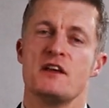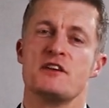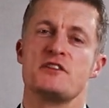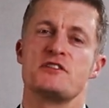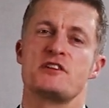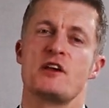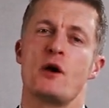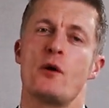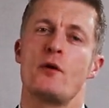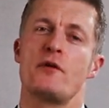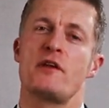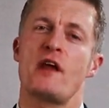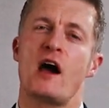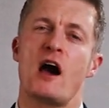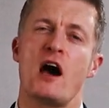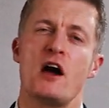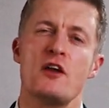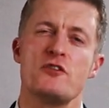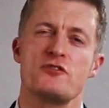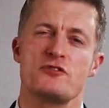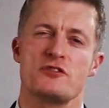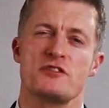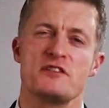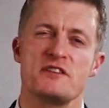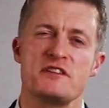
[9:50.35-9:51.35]
so I would
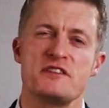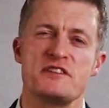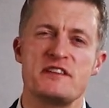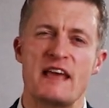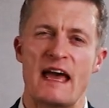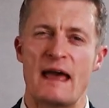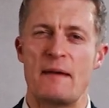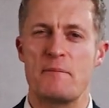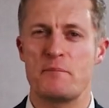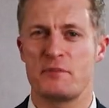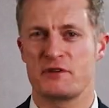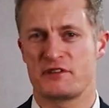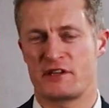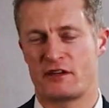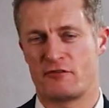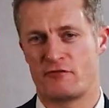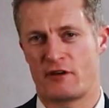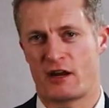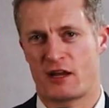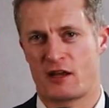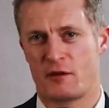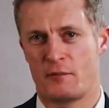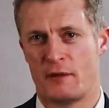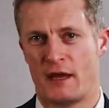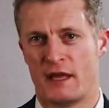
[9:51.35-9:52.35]
110%
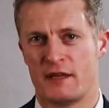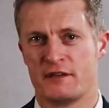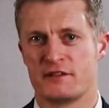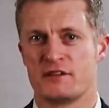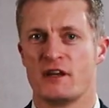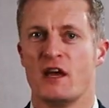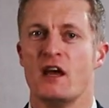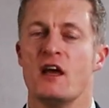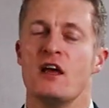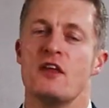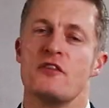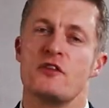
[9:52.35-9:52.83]
recommend